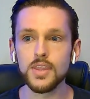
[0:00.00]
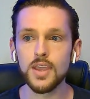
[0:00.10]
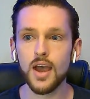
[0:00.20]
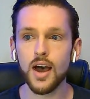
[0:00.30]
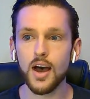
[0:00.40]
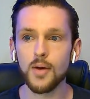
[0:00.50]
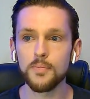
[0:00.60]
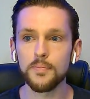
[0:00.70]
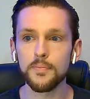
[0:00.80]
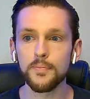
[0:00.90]

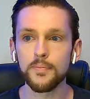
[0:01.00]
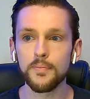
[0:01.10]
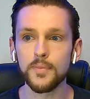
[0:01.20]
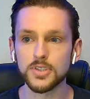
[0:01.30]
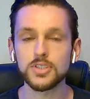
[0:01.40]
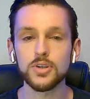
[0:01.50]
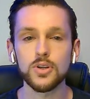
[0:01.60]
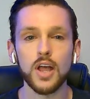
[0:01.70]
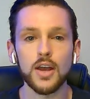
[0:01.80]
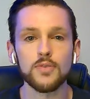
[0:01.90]
um with still a
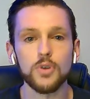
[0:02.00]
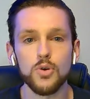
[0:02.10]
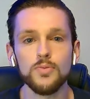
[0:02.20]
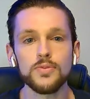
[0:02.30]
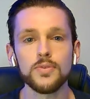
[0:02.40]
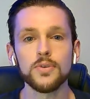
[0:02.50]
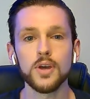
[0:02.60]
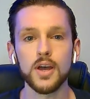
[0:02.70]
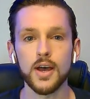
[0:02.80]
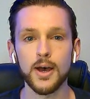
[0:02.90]
lot of oomph
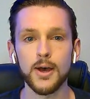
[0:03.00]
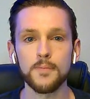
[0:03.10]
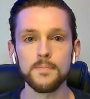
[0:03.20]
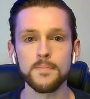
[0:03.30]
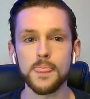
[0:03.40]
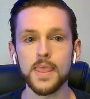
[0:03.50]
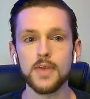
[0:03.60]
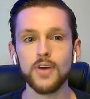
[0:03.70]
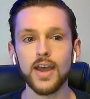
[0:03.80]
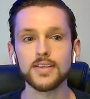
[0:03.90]
um,
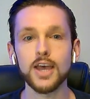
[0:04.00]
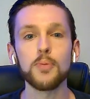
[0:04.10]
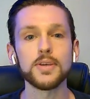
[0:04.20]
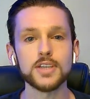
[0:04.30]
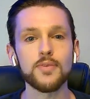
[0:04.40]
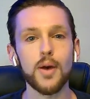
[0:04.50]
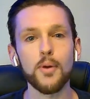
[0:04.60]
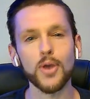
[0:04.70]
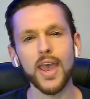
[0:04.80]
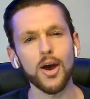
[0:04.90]
if I tell myself I'm
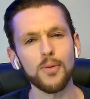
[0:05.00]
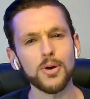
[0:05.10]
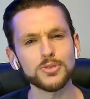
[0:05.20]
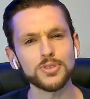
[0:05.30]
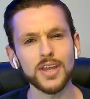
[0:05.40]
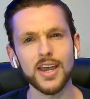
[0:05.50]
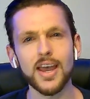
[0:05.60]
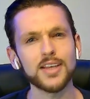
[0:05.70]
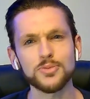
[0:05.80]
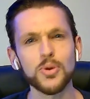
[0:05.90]
okay almost.
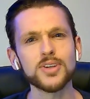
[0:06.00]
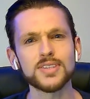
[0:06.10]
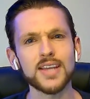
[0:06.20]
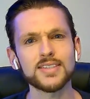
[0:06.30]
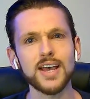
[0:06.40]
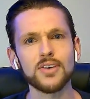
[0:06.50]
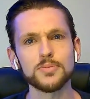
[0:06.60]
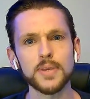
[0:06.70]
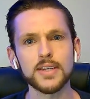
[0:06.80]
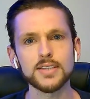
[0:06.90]
As weird as that sounds,
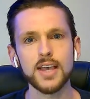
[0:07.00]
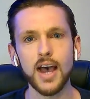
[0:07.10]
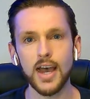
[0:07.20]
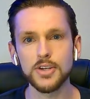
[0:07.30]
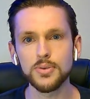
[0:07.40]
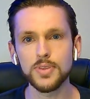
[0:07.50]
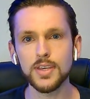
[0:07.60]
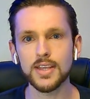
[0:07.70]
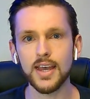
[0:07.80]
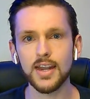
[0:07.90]
because I do
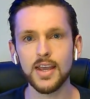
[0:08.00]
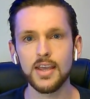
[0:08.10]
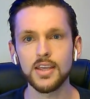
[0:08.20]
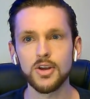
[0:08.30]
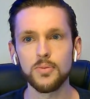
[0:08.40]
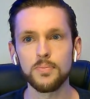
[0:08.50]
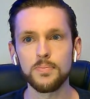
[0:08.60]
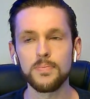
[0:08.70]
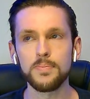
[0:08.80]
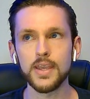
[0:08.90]
think that, you know,
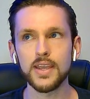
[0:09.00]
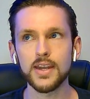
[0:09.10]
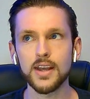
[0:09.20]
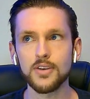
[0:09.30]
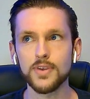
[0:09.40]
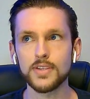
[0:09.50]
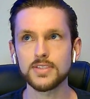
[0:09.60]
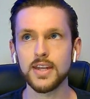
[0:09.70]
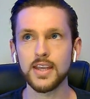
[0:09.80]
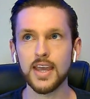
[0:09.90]
being in an underfed
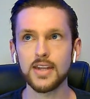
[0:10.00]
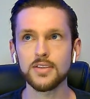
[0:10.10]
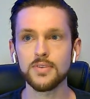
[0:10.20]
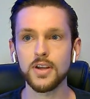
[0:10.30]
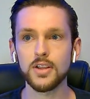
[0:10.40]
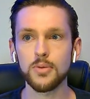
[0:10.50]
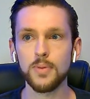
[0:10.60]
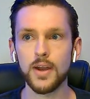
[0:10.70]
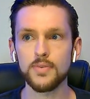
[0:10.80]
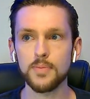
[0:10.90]
state and getting to very low
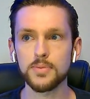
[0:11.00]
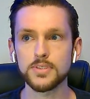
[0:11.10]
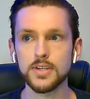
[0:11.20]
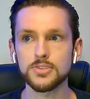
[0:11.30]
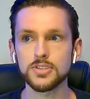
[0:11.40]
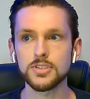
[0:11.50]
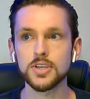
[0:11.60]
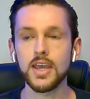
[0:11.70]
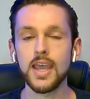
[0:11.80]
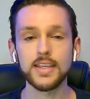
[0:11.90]
body fat percentages,
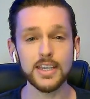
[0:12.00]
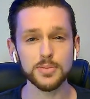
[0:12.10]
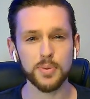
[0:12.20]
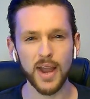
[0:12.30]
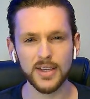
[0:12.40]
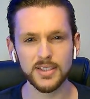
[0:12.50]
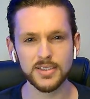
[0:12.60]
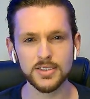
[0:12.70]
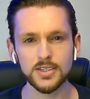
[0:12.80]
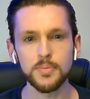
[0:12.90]
it takes
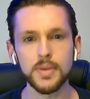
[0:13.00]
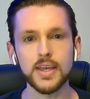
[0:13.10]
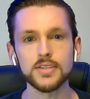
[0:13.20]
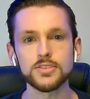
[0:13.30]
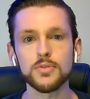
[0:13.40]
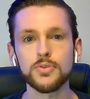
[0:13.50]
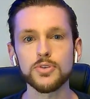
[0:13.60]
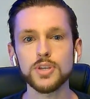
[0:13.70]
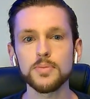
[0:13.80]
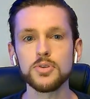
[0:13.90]
practice because the
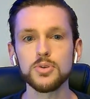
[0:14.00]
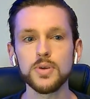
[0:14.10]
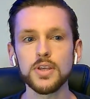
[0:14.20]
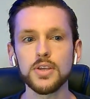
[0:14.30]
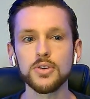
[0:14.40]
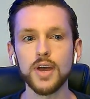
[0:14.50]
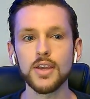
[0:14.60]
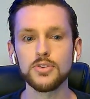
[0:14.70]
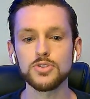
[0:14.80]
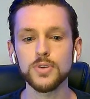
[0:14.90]
first time you do it, you're not
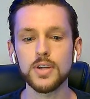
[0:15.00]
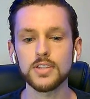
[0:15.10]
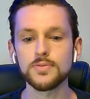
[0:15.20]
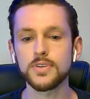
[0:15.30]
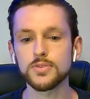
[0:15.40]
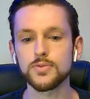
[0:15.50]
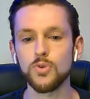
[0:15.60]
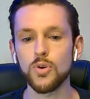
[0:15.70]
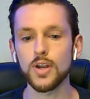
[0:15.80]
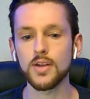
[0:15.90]
used to it and it feels
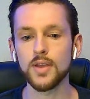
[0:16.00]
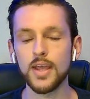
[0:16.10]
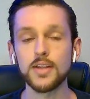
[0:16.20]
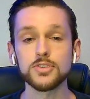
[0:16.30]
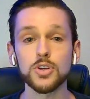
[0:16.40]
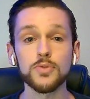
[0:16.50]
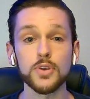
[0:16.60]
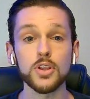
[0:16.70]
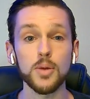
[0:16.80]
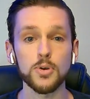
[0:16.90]
foreign and, and it's going to
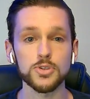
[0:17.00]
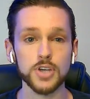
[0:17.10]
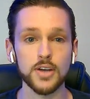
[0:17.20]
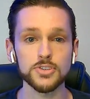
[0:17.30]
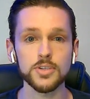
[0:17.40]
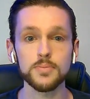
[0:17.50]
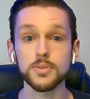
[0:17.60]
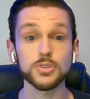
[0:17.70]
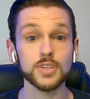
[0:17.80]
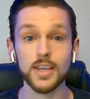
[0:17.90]
feel a lot more challenging. But
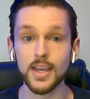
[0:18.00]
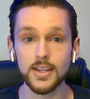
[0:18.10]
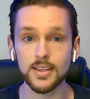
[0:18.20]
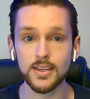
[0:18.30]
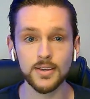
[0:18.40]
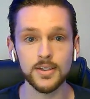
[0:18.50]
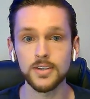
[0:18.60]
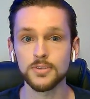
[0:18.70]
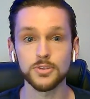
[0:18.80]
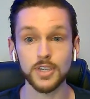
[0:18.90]
just like anything,
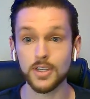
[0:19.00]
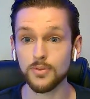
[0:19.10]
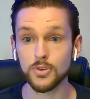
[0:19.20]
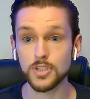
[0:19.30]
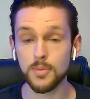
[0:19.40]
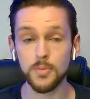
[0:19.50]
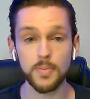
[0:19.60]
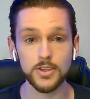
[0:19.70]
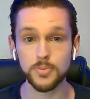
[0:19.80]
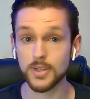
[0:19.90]
just like the first time you
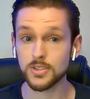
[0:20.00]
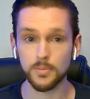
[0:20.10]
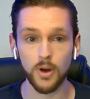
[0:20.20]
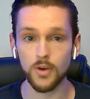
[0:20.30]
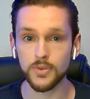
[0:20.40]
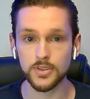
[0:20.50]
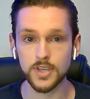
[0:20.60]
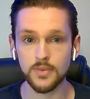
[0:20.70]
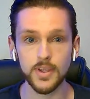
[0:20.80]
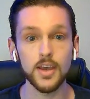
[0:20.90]
bench press, the bar feels
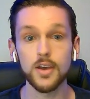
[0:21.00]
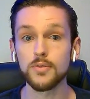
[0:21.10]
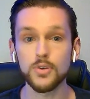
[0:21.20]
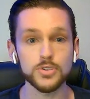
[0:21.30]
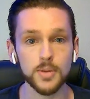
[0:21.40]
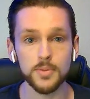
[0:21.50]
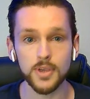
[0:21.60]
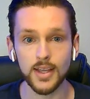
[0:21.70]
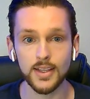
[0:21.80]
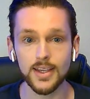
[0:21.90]
heavy. First time you
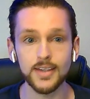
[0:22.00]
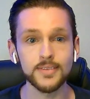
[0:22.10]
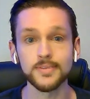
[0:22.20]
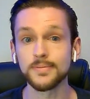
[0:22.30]
get lean,